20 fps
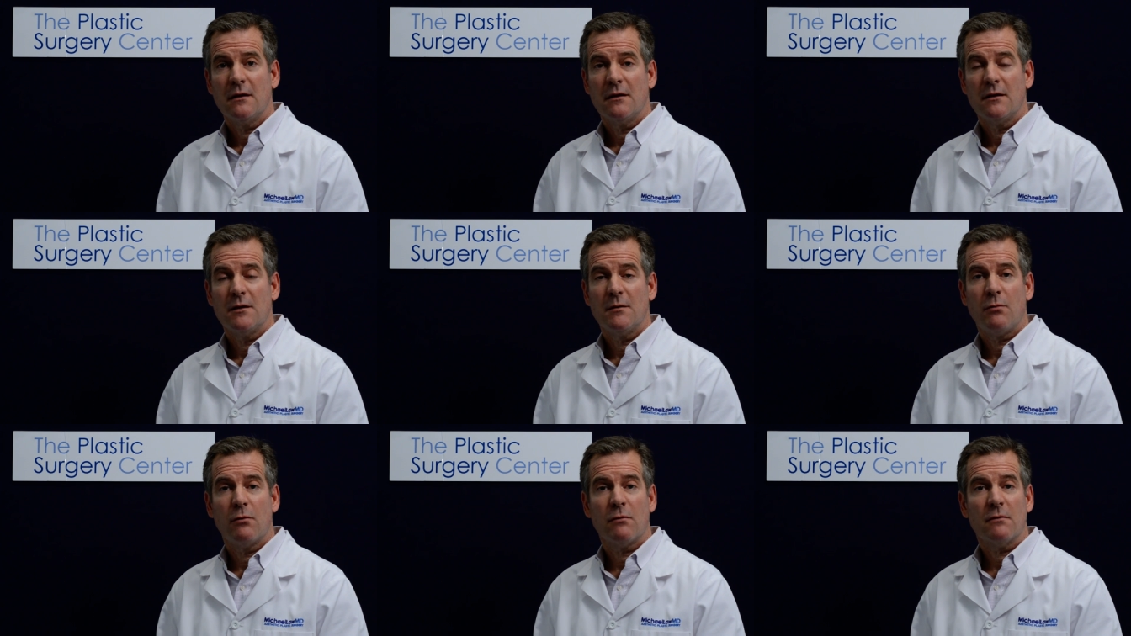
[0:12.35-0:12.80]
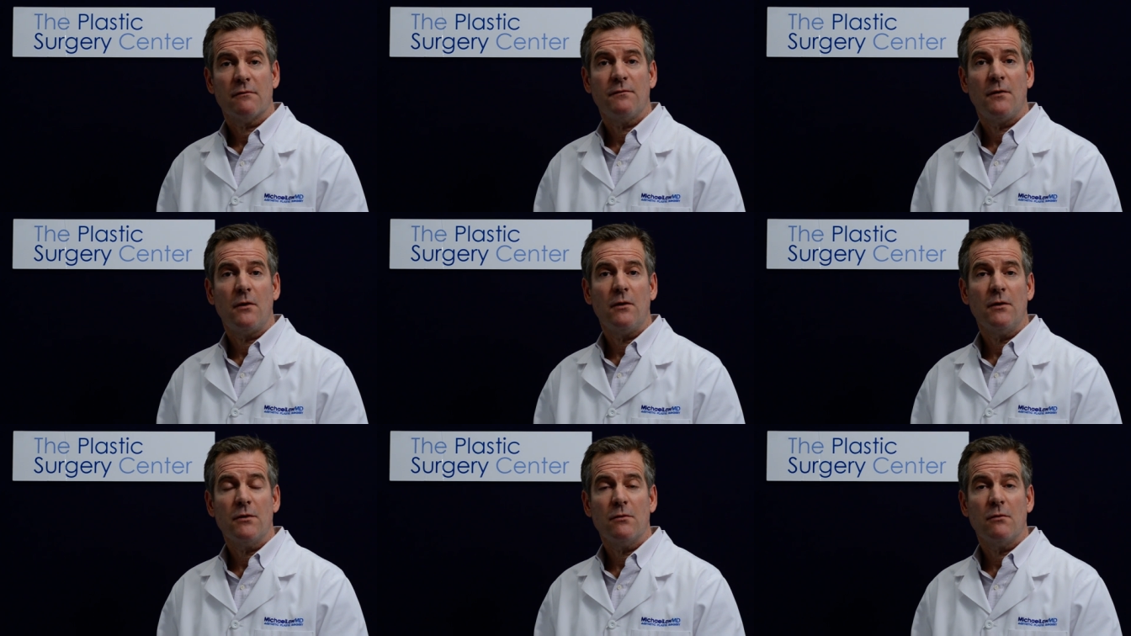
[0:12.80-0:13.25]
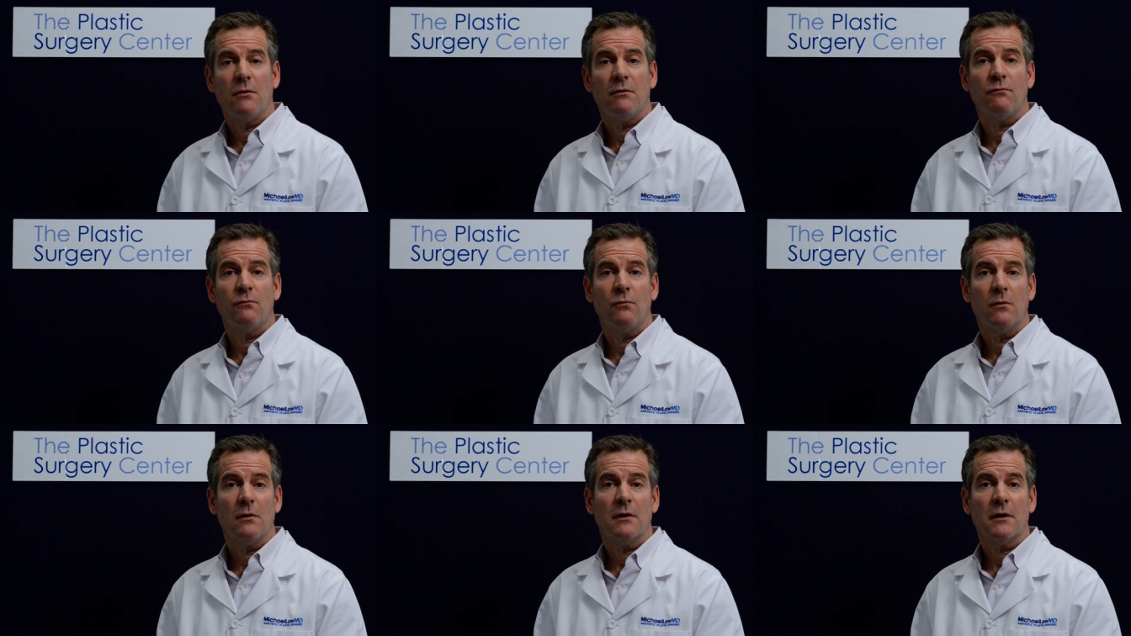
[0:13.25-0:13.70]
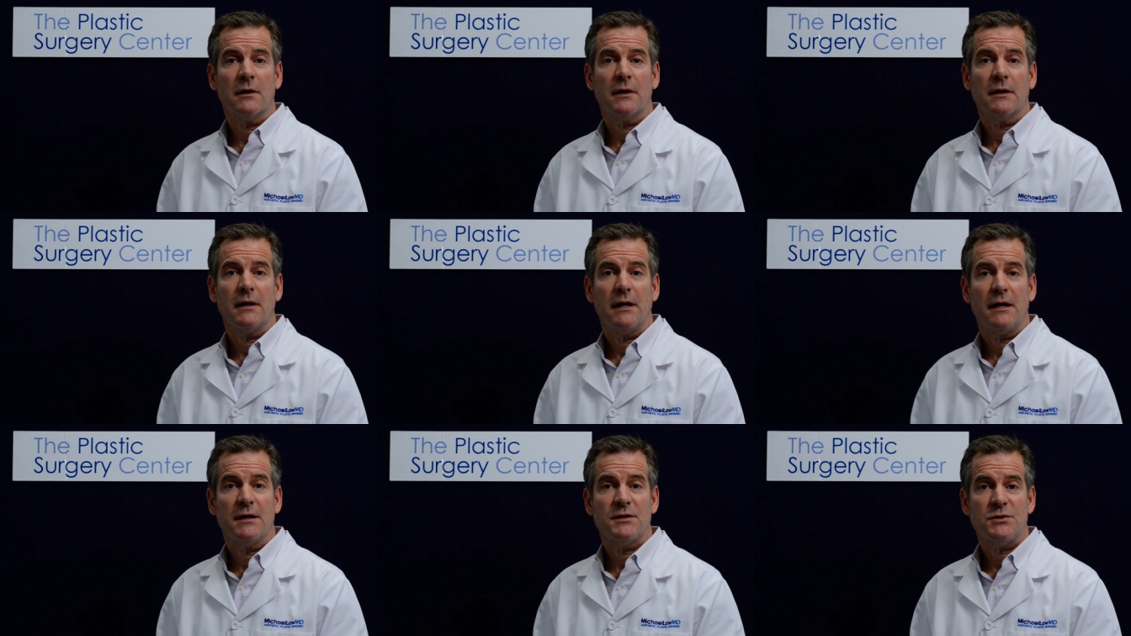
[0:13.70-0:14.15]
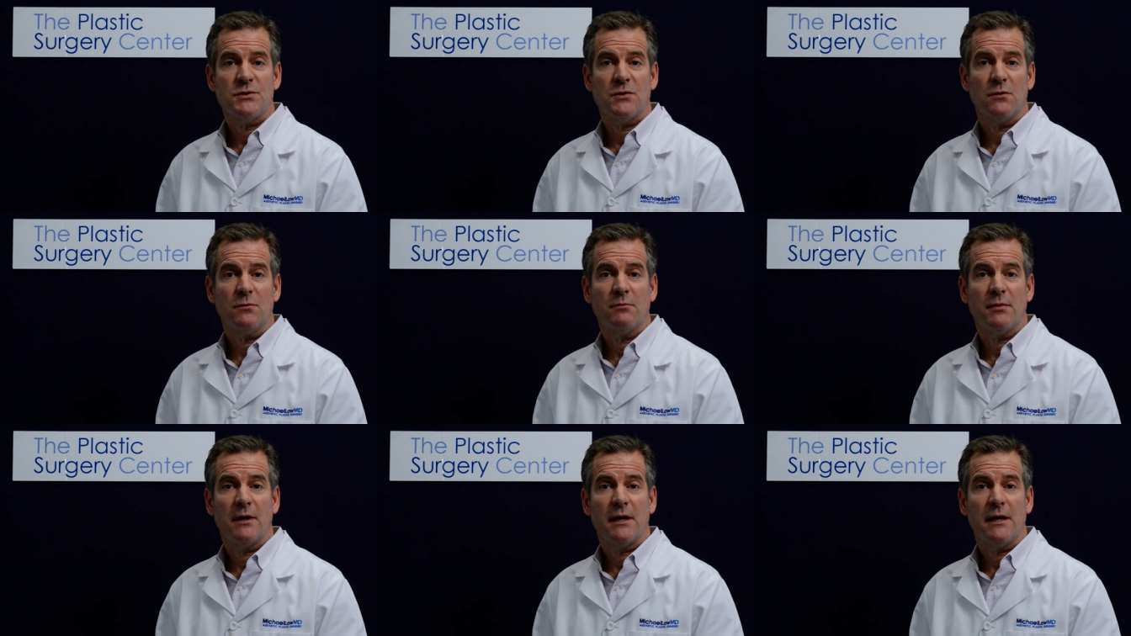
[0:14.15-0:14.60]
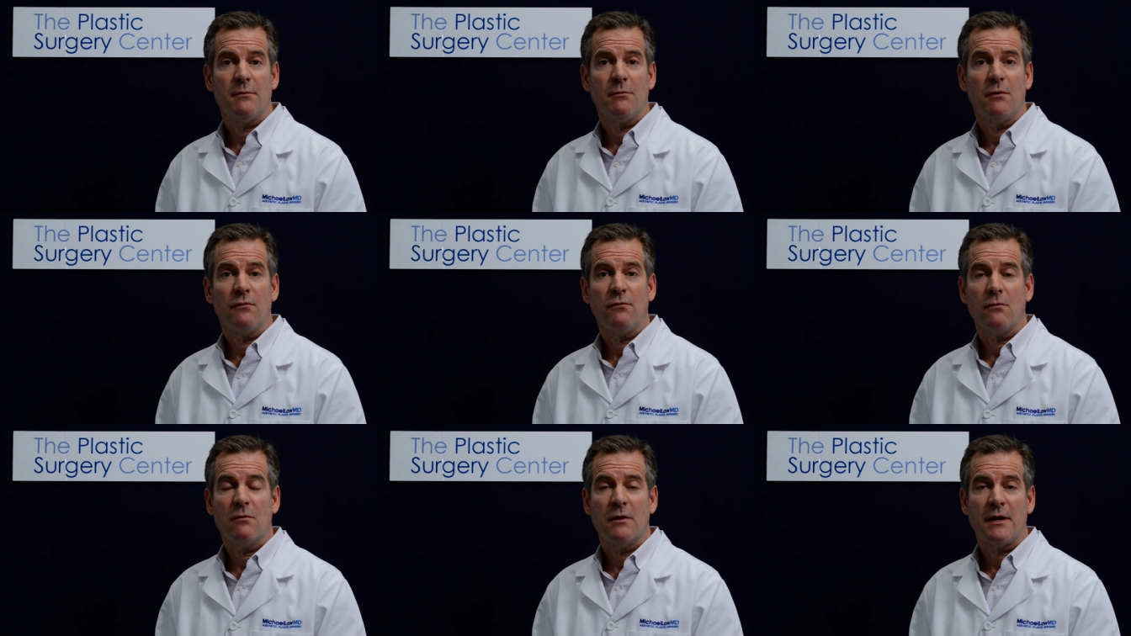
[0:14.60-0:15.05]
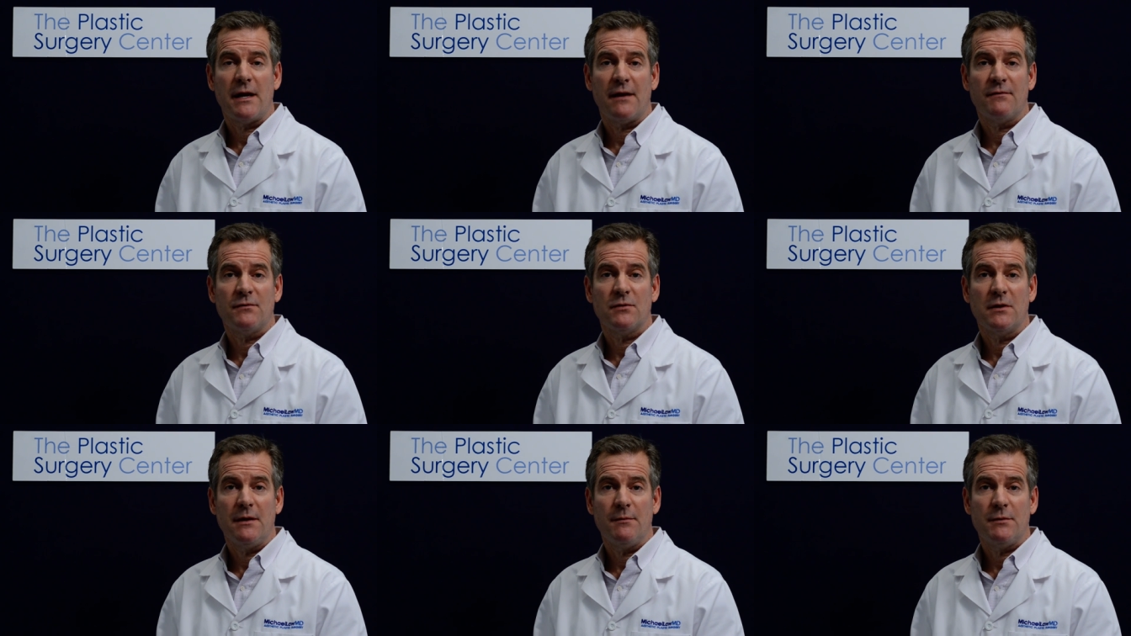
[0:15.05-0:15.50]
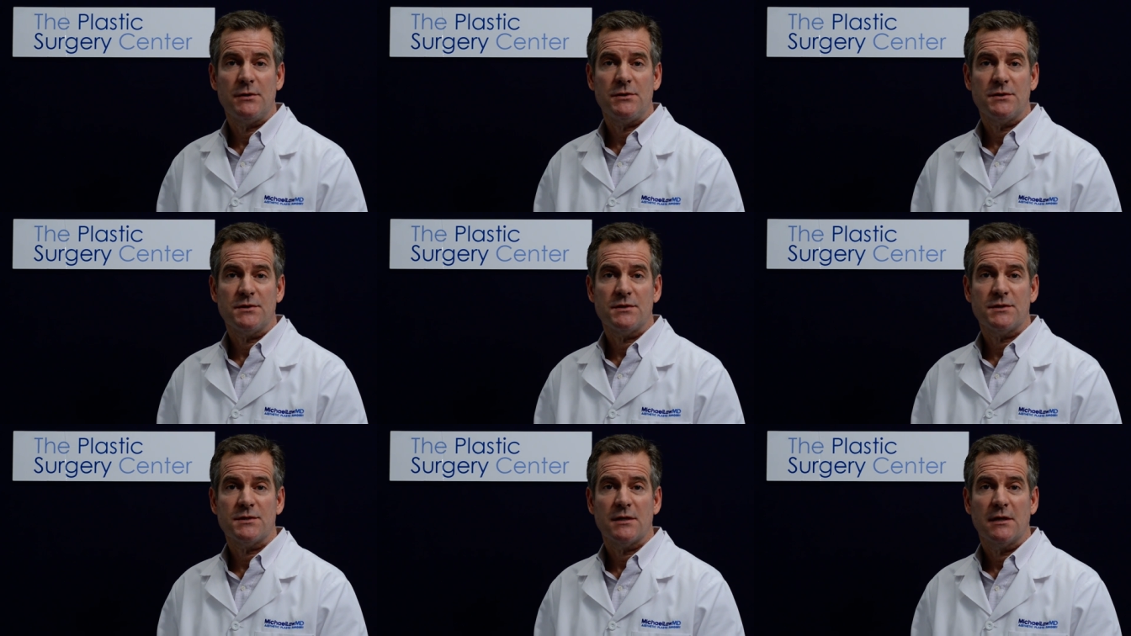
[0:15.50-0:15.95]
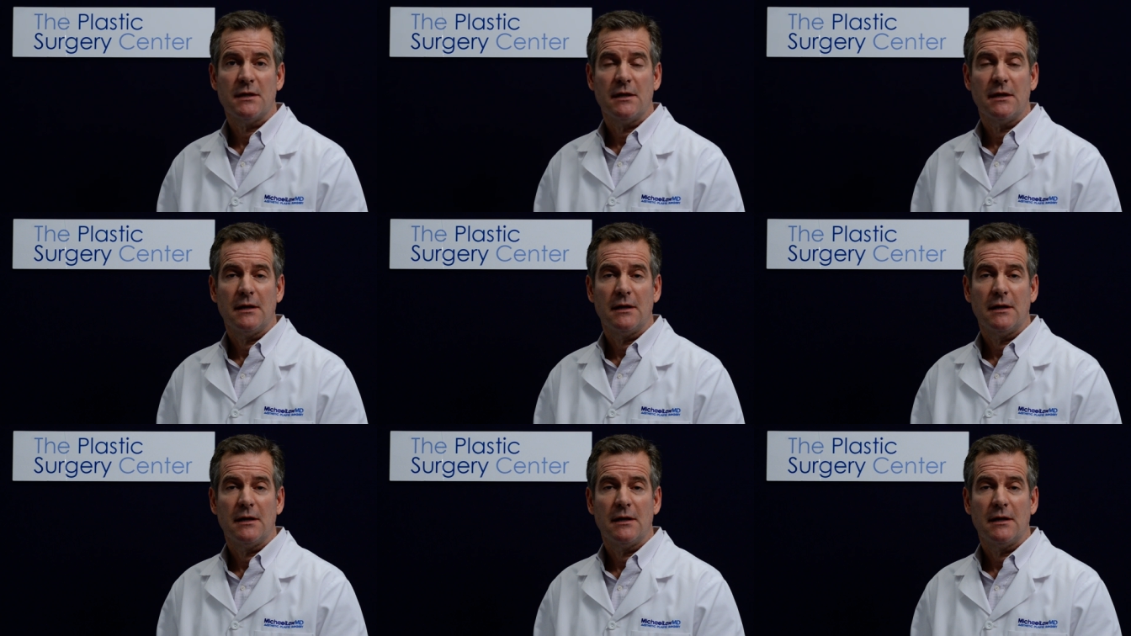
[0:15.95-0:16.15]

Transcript: the portfolio of work as shown by before and after images,